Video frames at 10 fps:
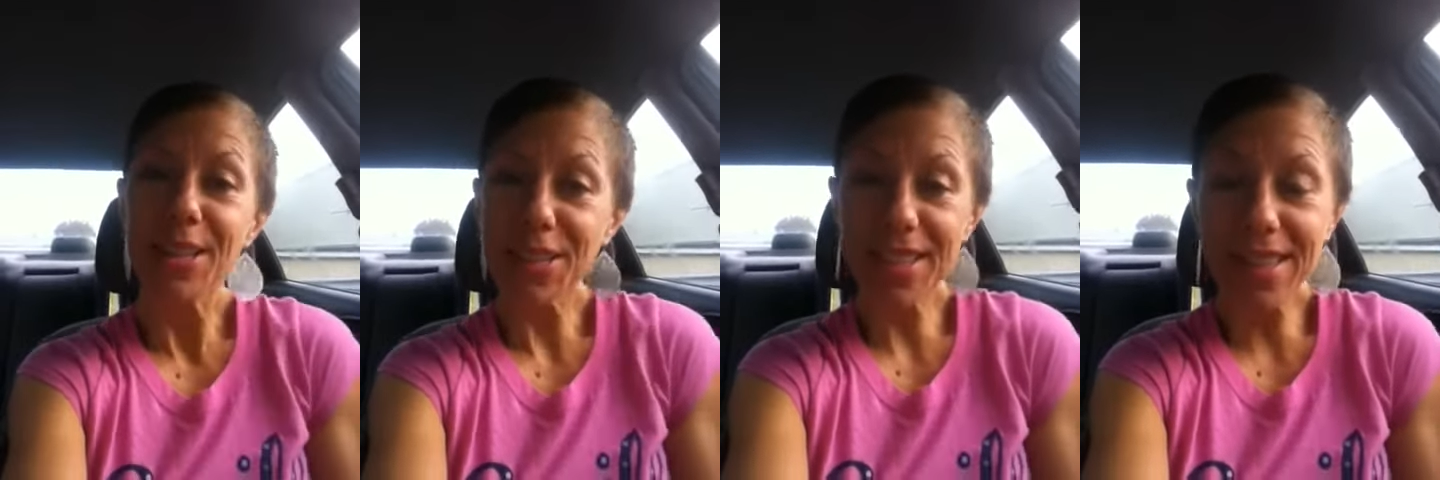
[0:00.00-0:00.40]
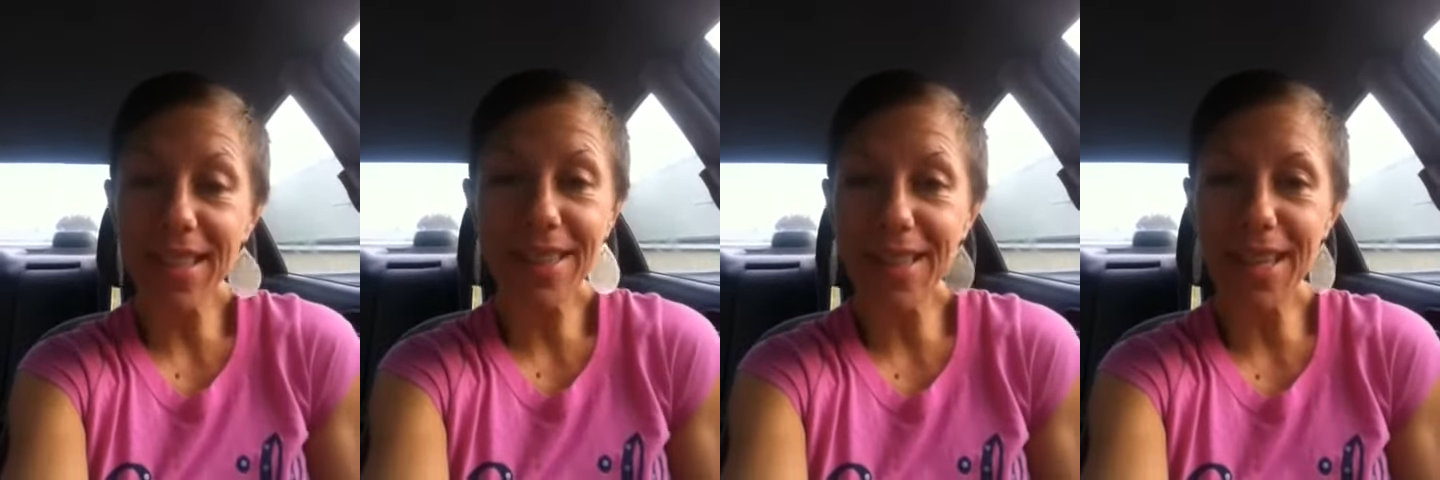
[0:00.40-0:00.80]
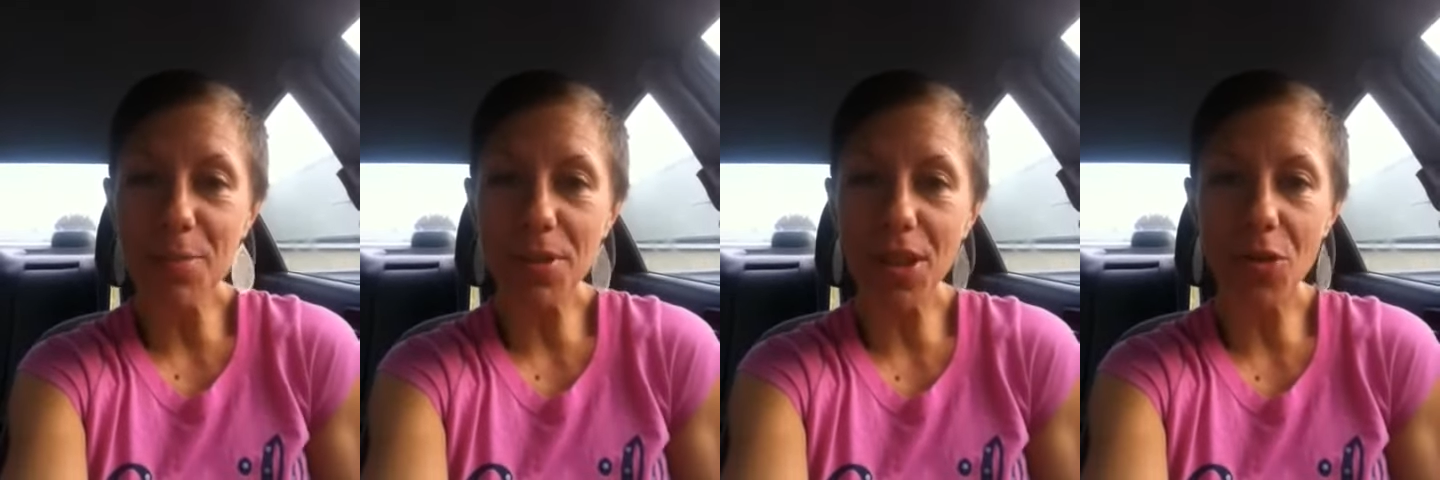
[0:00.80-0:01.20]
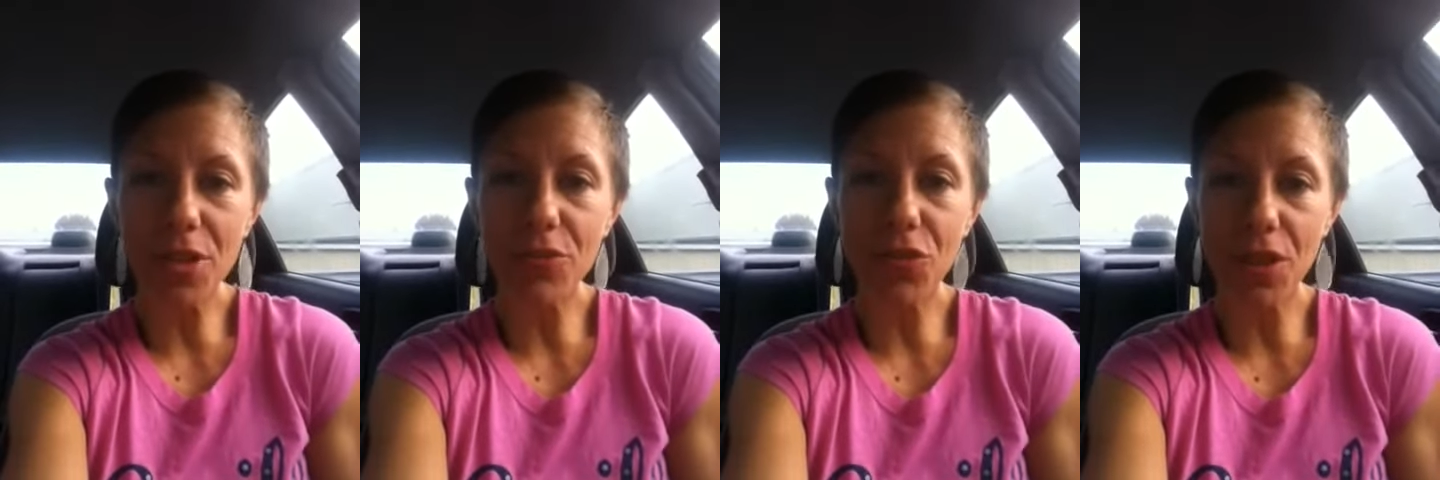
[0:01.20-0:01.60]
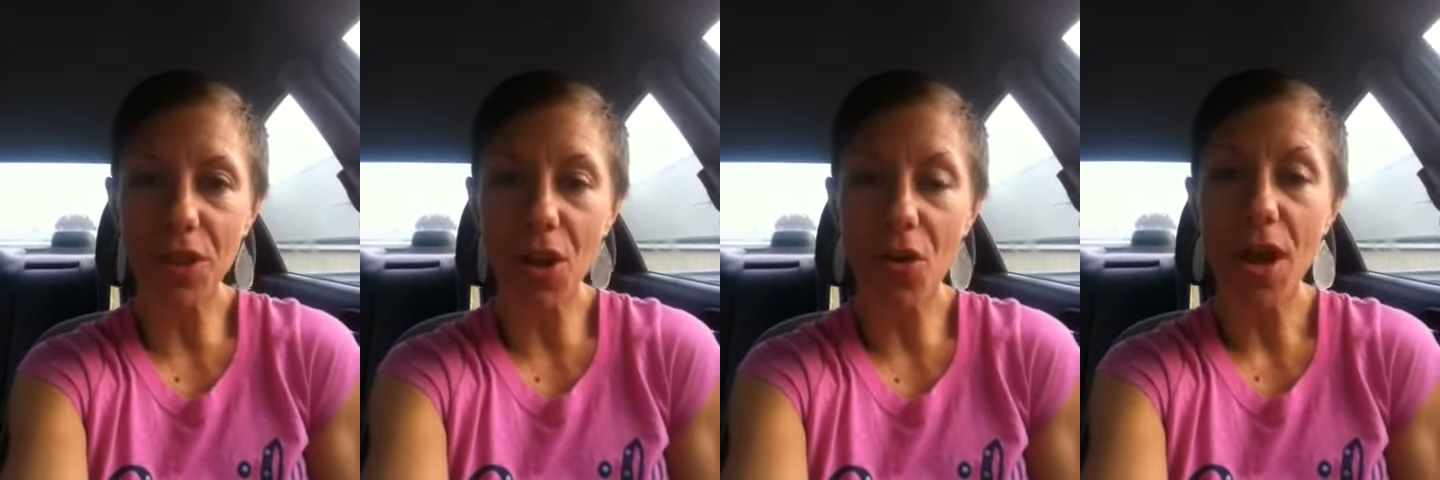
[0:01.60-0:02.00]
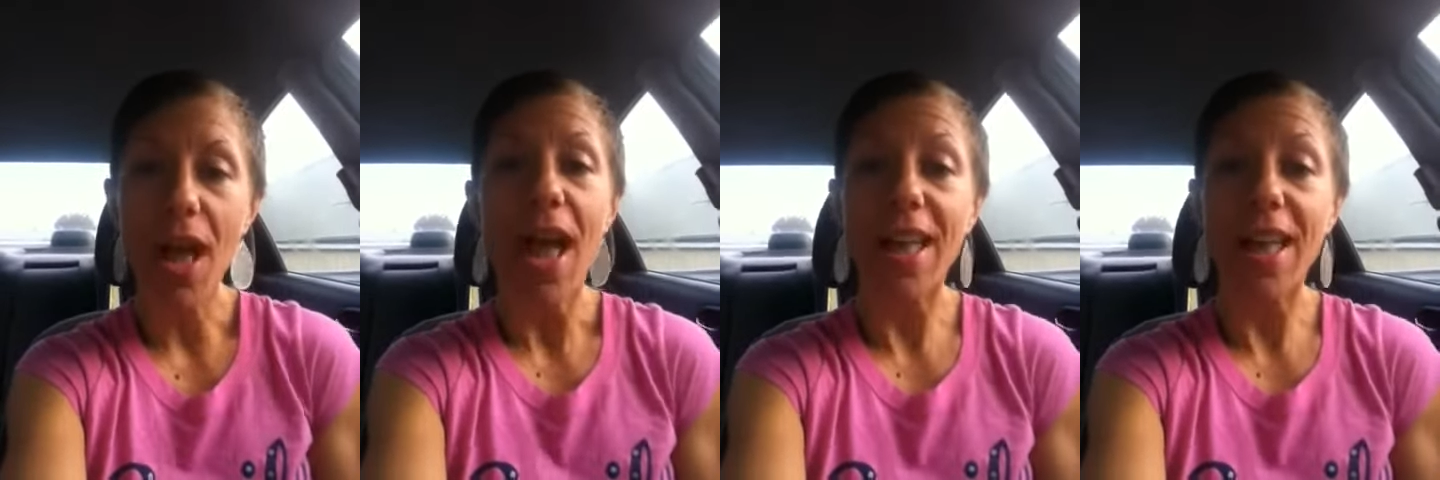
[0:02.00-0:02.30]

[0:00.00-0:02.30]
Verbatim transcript: Just click the link below this video